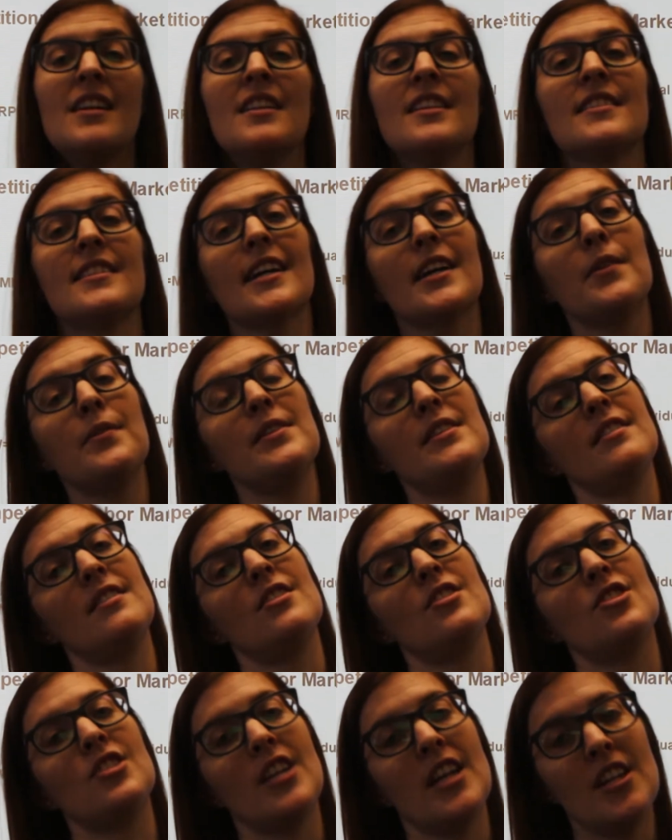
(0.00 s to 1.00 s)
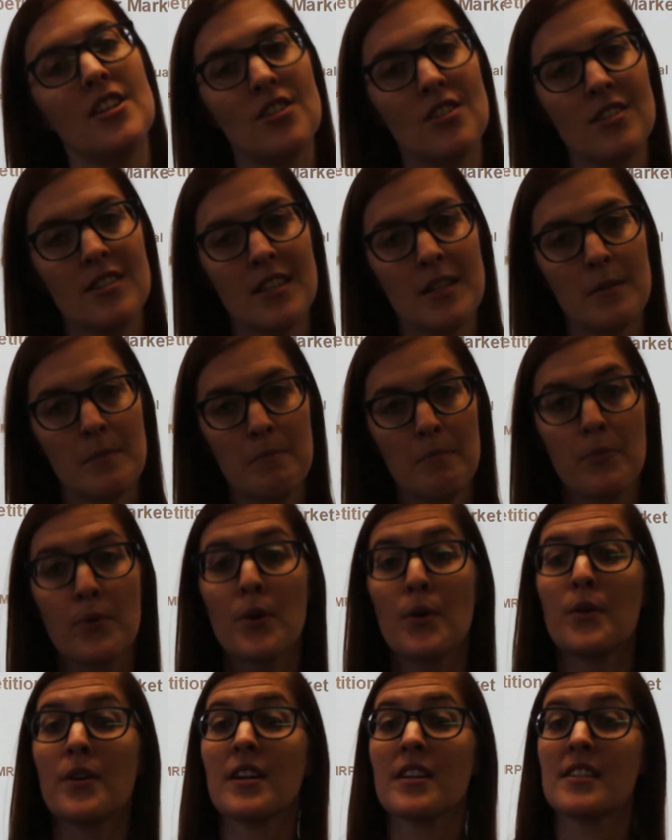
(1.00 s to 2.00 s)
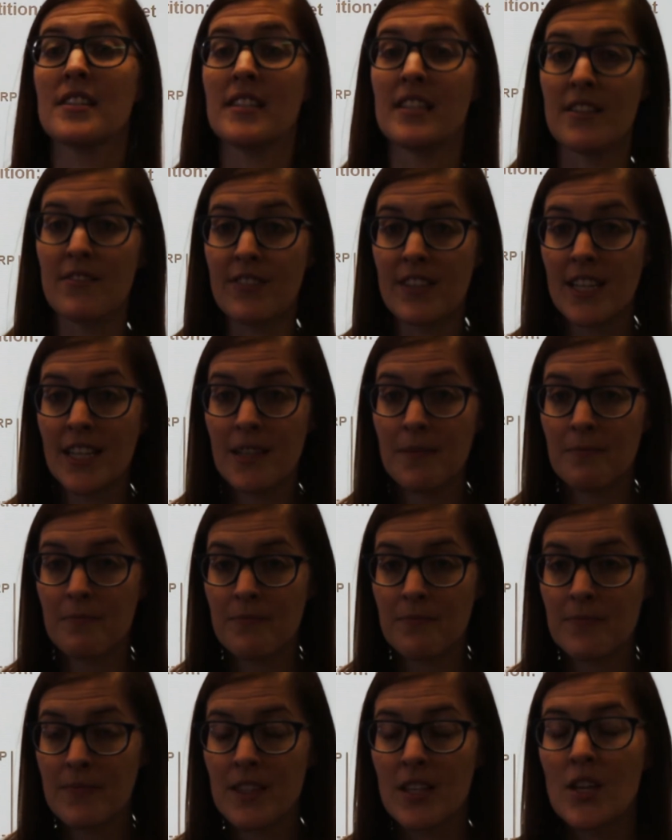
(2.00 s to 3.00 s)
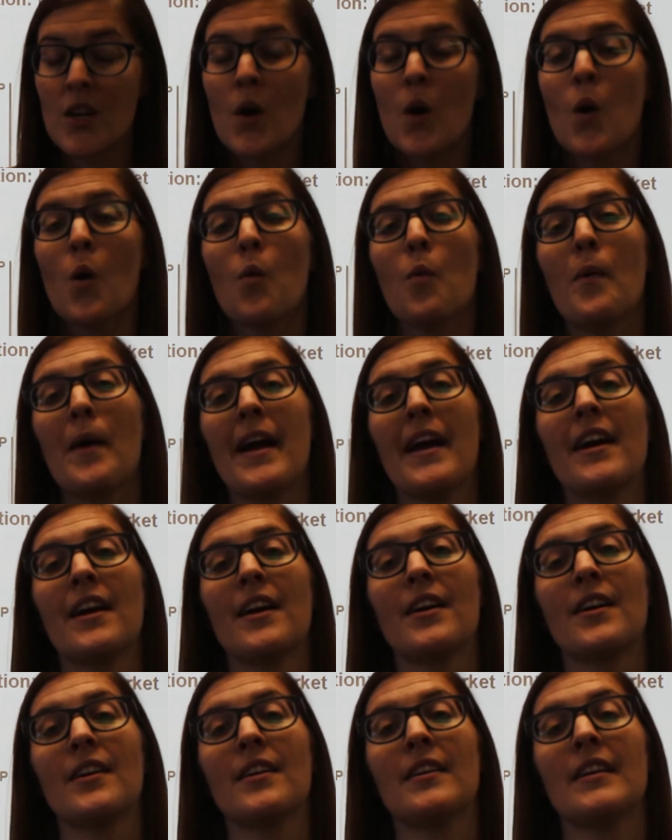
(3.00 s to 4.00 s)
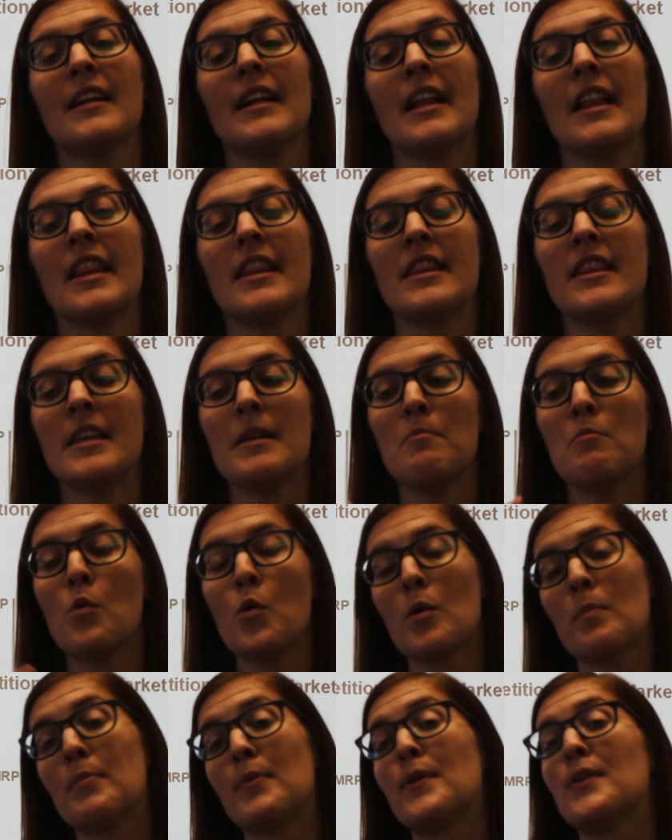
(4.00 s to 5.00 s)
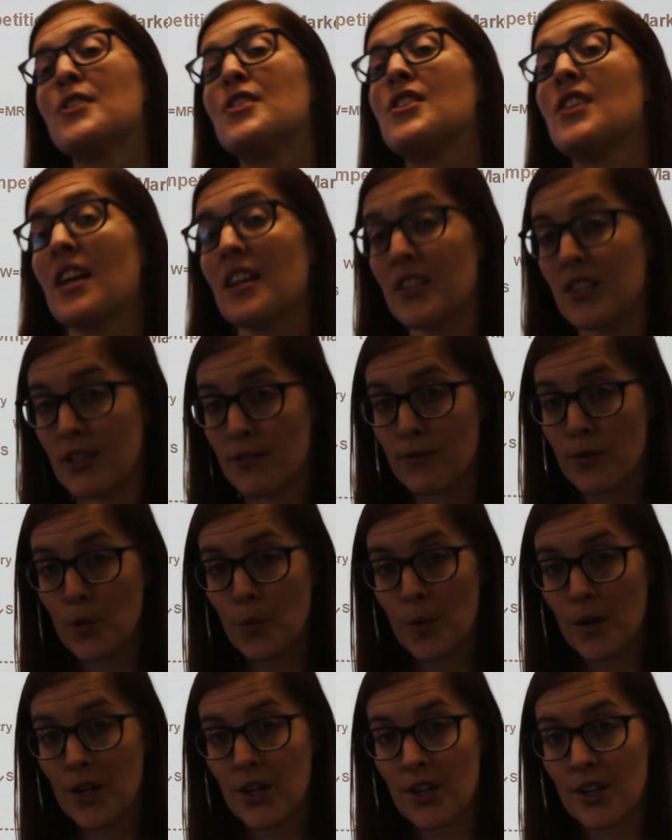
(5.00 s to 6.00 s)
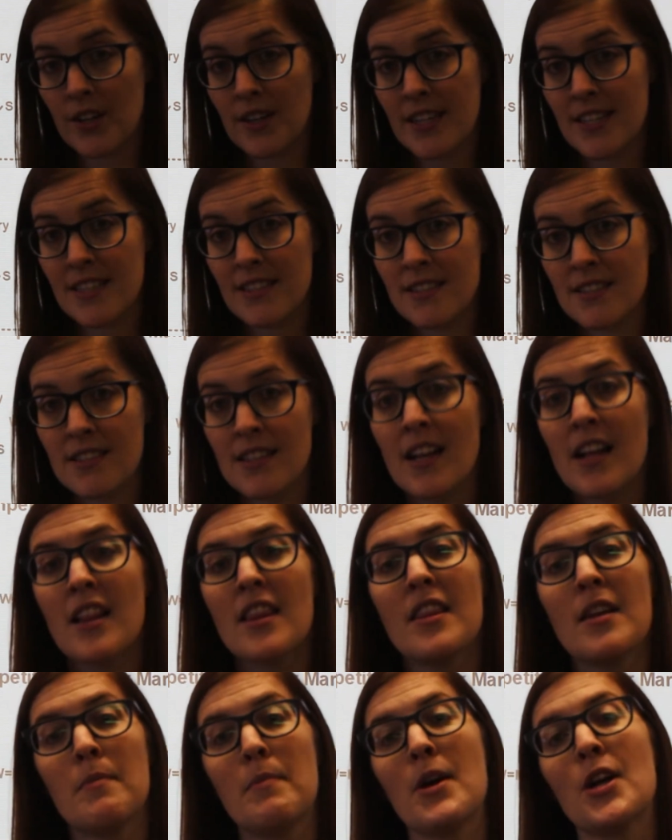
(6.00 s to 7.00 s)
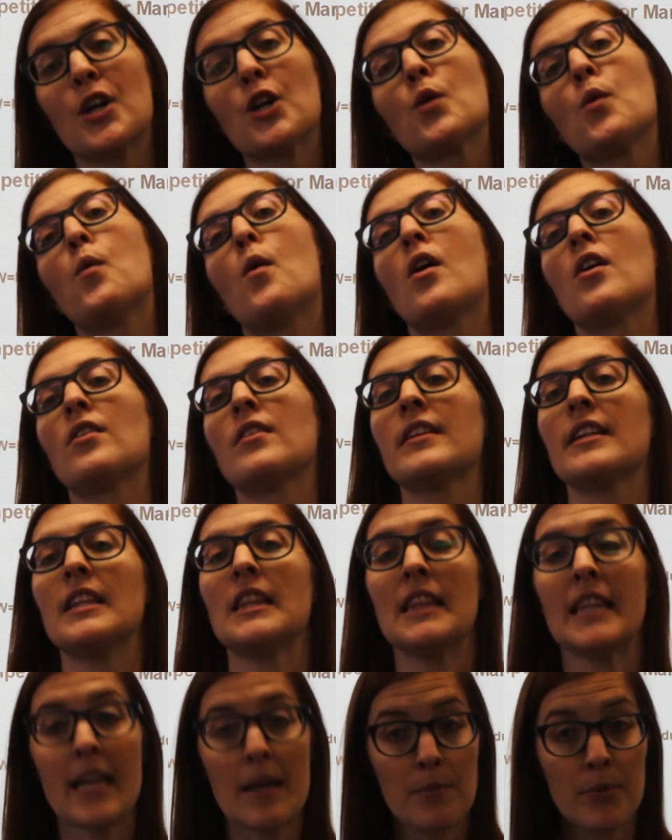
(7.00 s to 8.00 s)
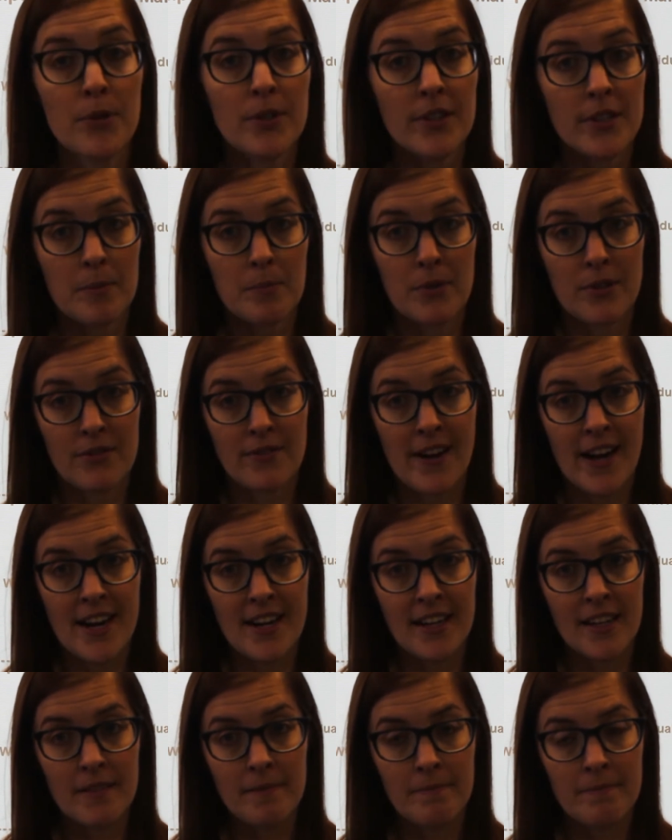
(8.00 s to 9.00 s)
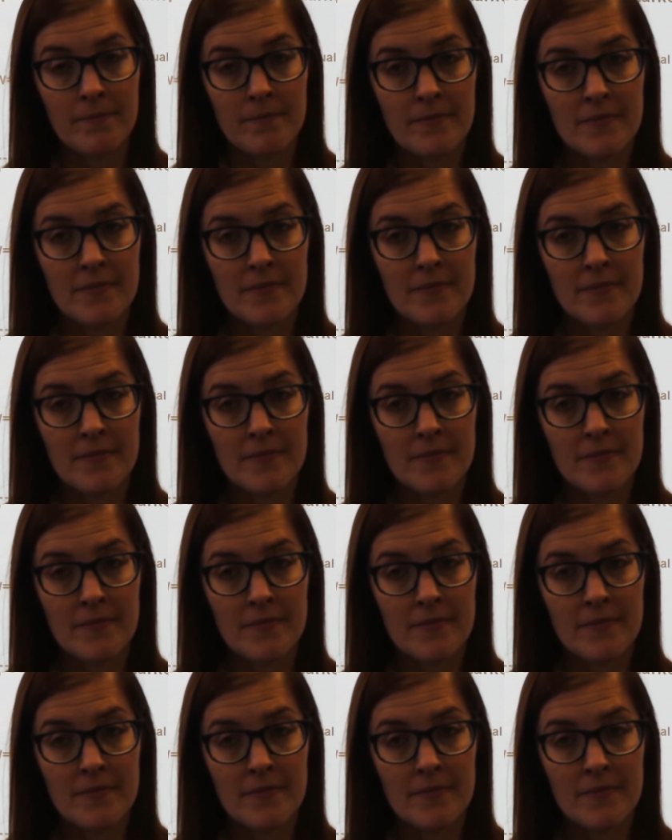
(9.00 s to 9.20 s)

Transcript: The second reason is changes in productivity, where the more productive a worker is, the better quality labor they're providing.